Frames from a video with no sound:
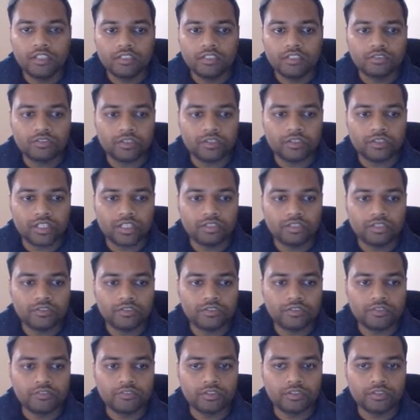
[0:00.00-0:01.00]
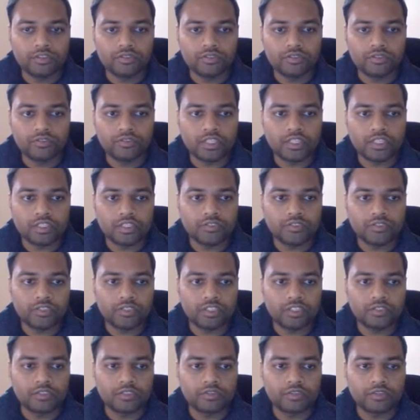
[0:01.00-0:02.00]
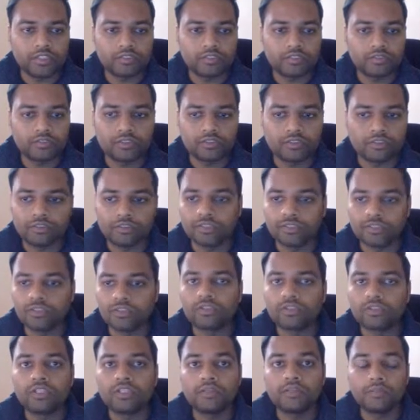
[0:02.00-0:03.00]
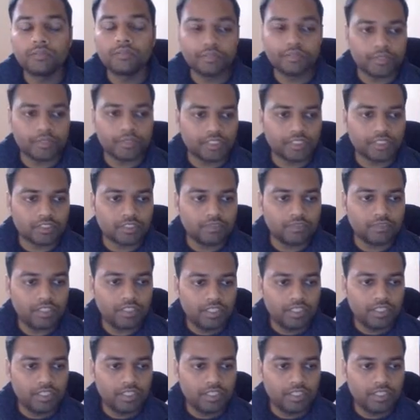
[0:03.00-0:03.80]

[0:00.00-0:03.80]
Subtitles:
So again, if you want to do that, you can do it for your purpose as well.